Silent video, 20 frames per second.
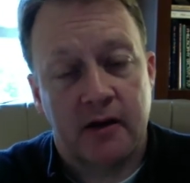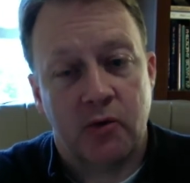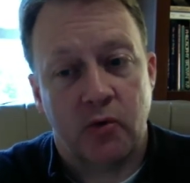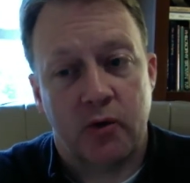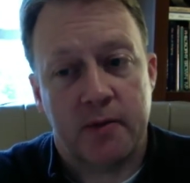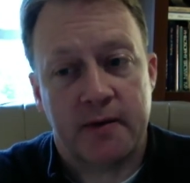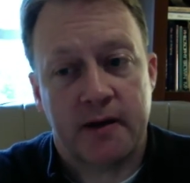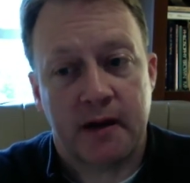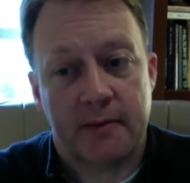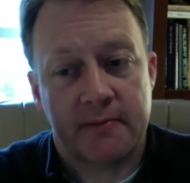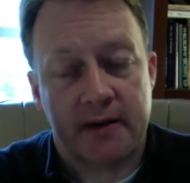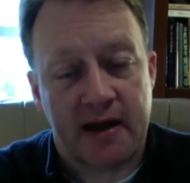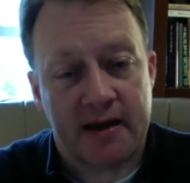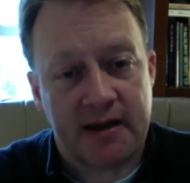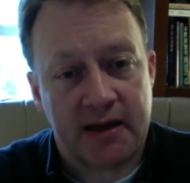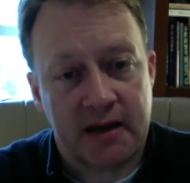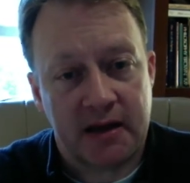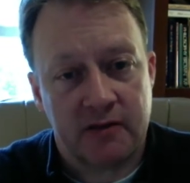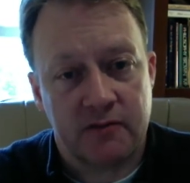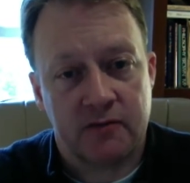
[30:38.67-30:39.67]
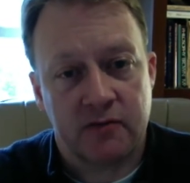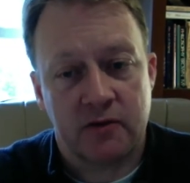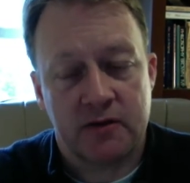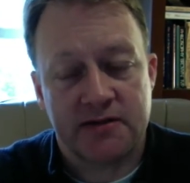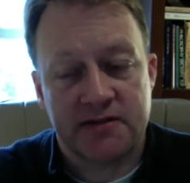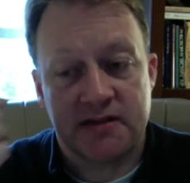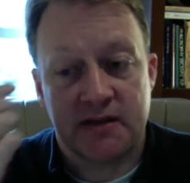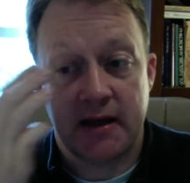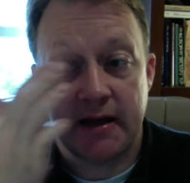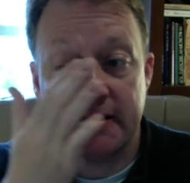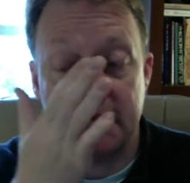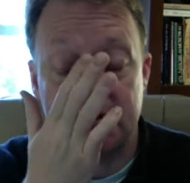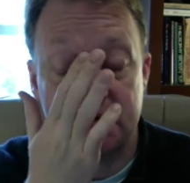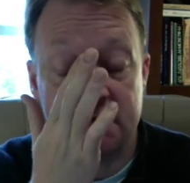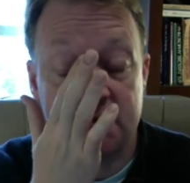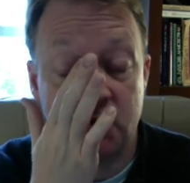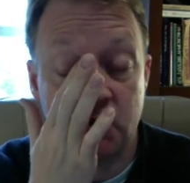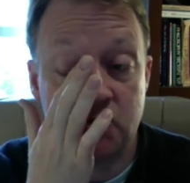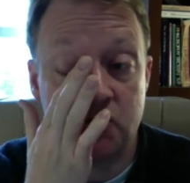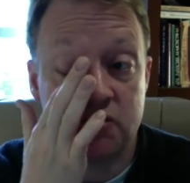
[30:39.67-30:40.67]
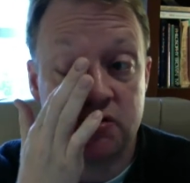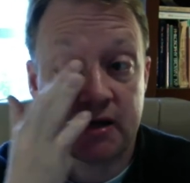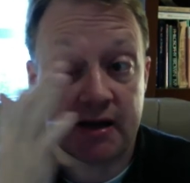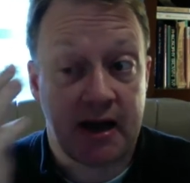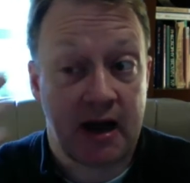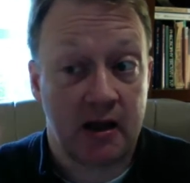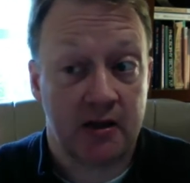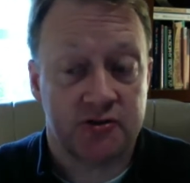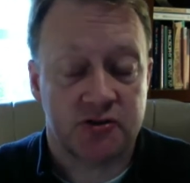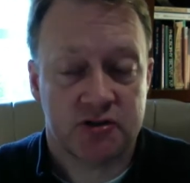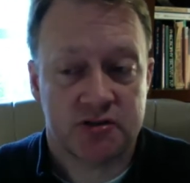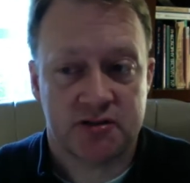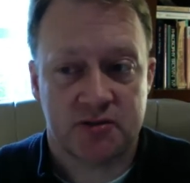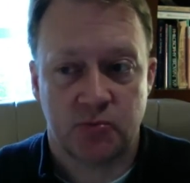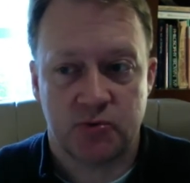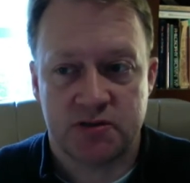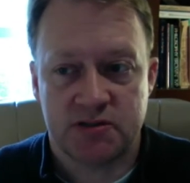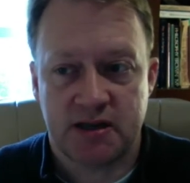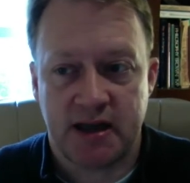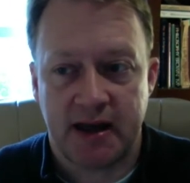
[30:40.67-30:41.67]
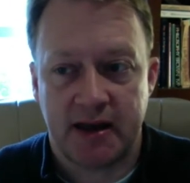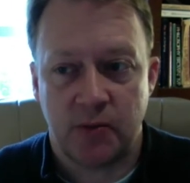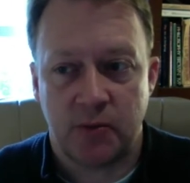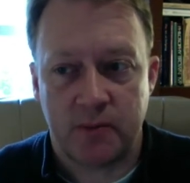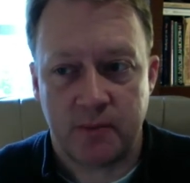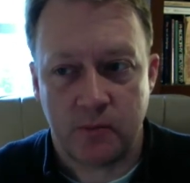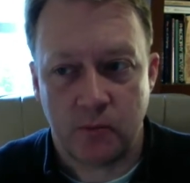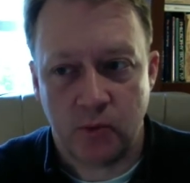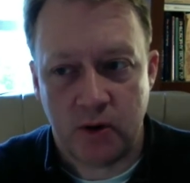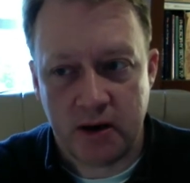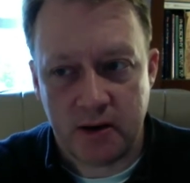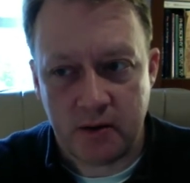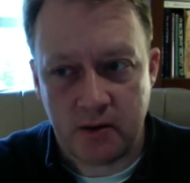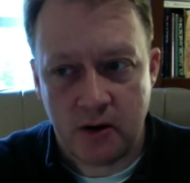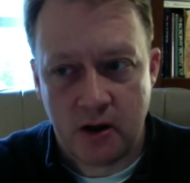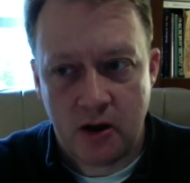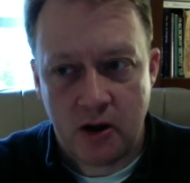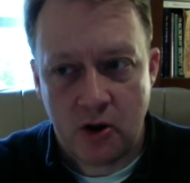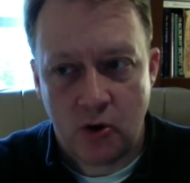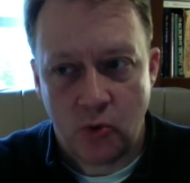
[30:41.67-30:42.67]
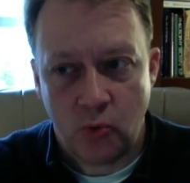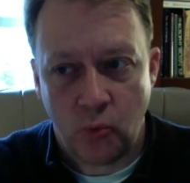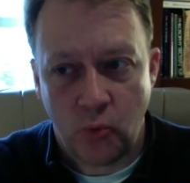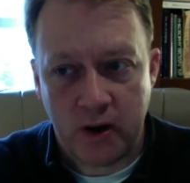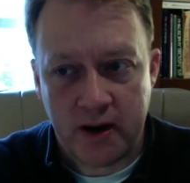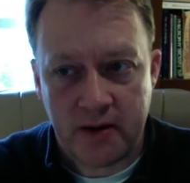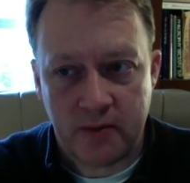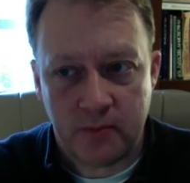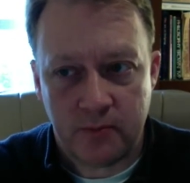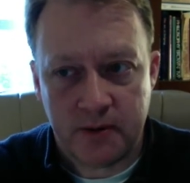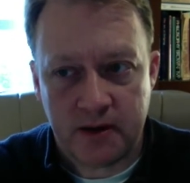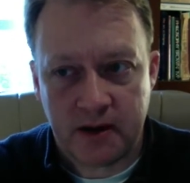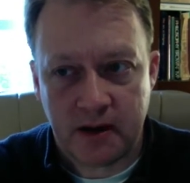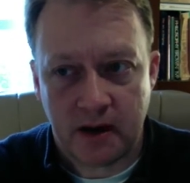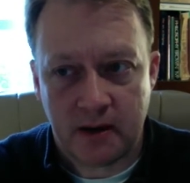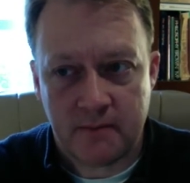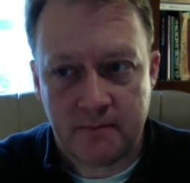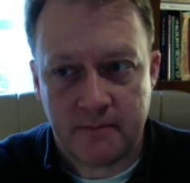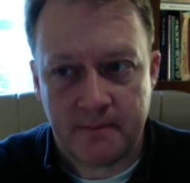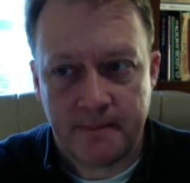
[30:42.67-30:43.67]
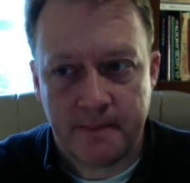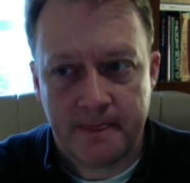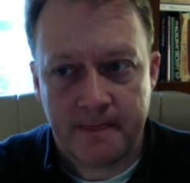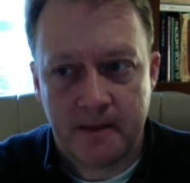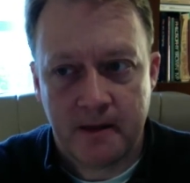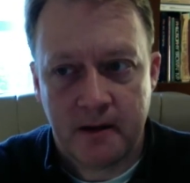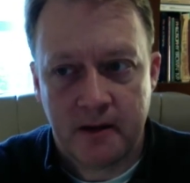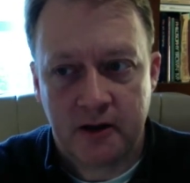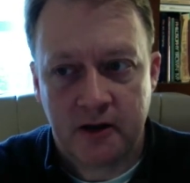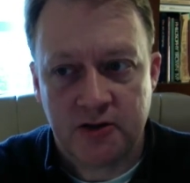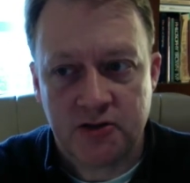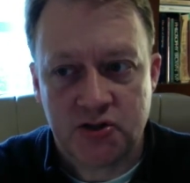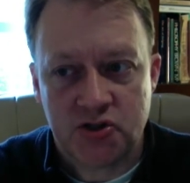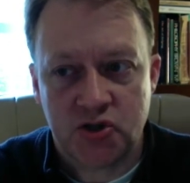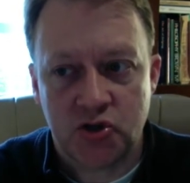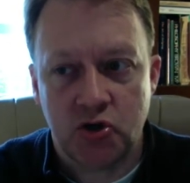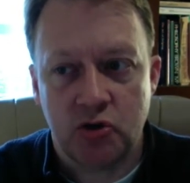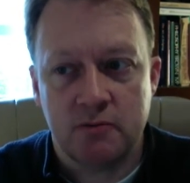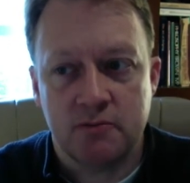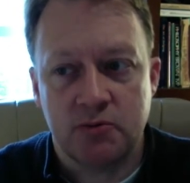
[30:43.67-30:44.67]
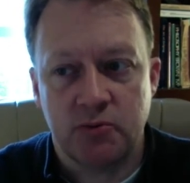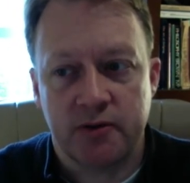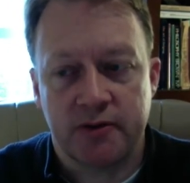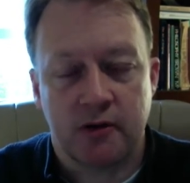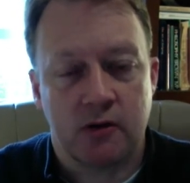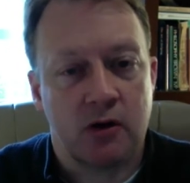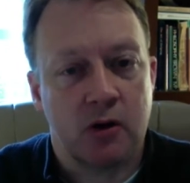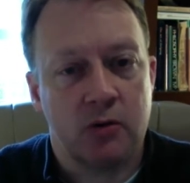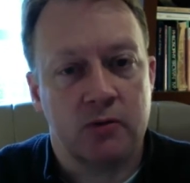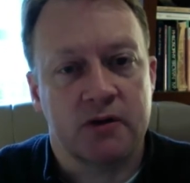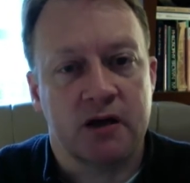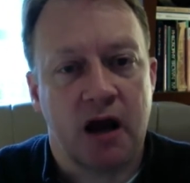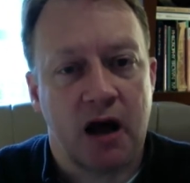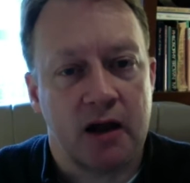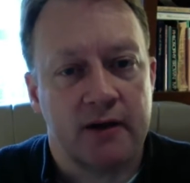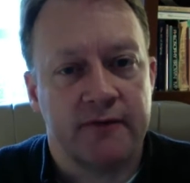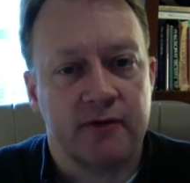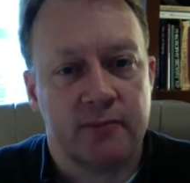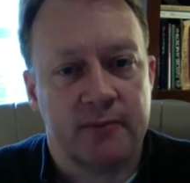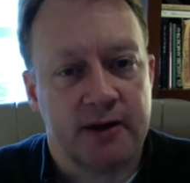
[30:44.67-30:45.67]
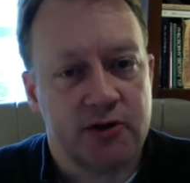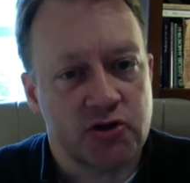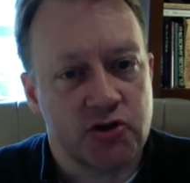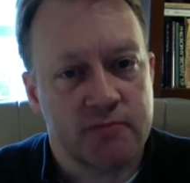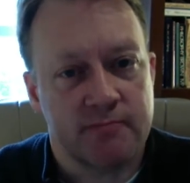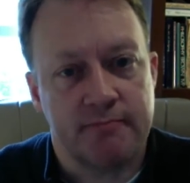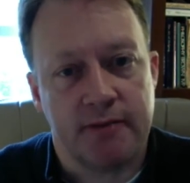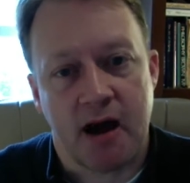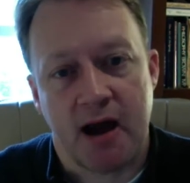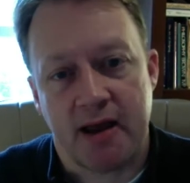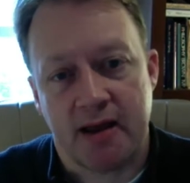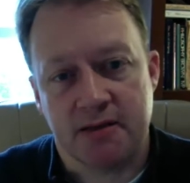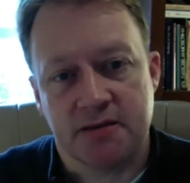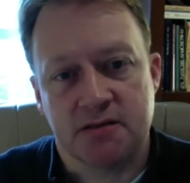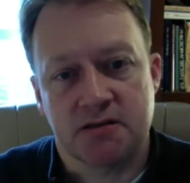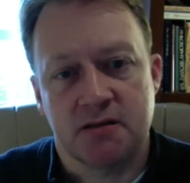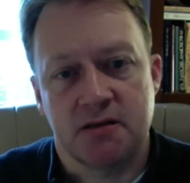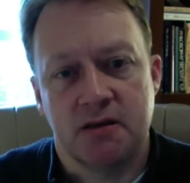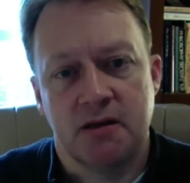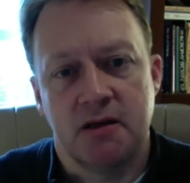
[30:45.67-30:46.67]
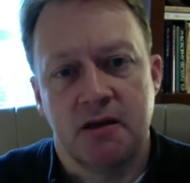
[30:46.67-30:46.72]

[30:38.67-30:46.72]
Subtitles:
We become naive. As social psychologists would say, we become consumed with our own confirmation bias.